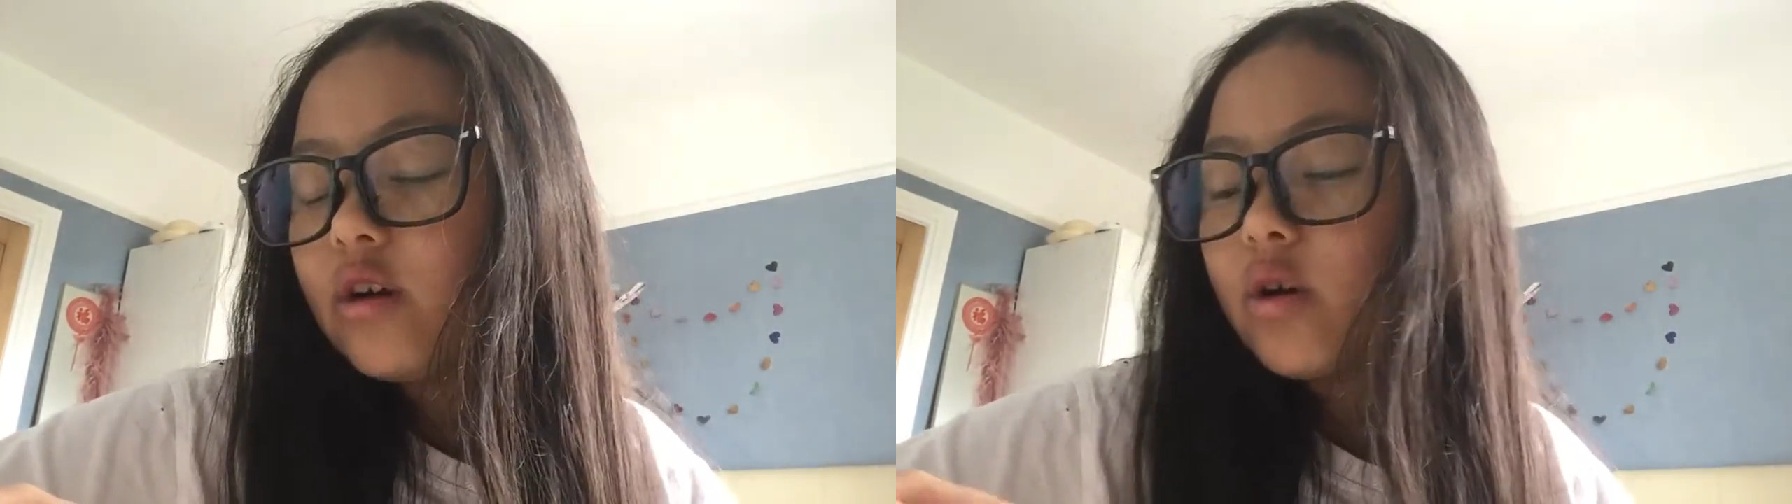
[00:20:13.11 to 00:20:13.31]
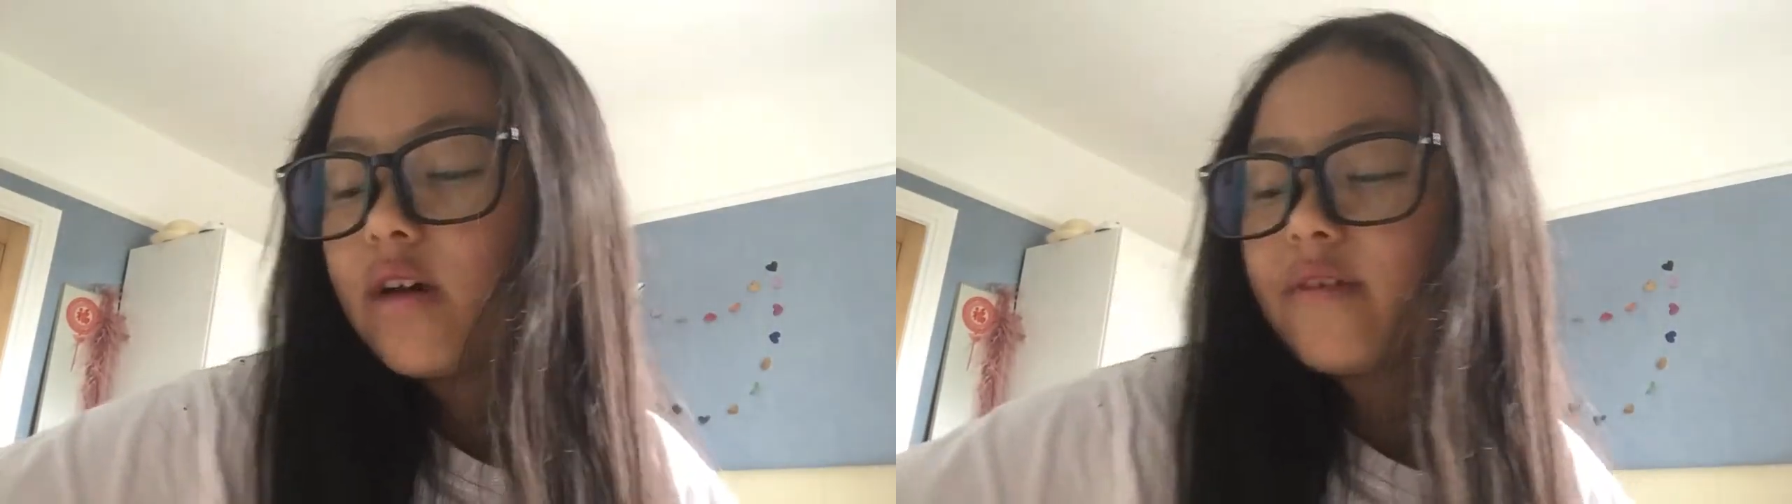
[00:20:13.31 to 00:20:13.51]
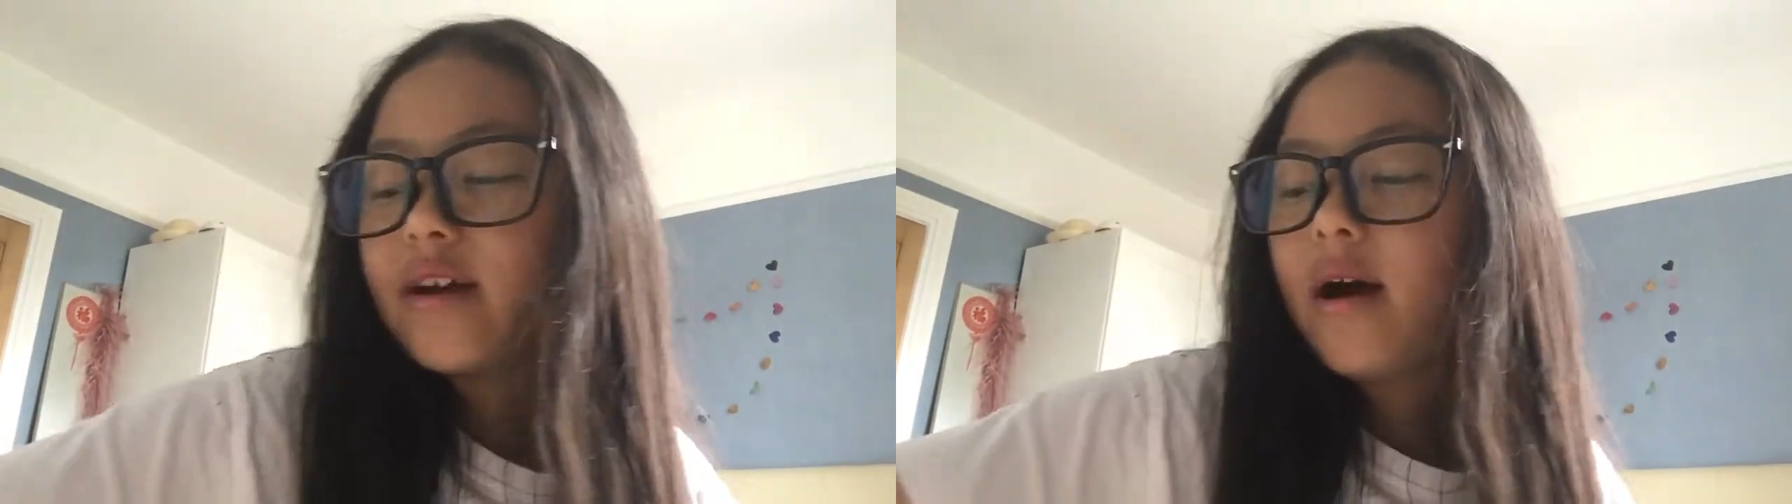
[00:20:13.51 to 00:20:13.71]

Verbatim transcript: or giving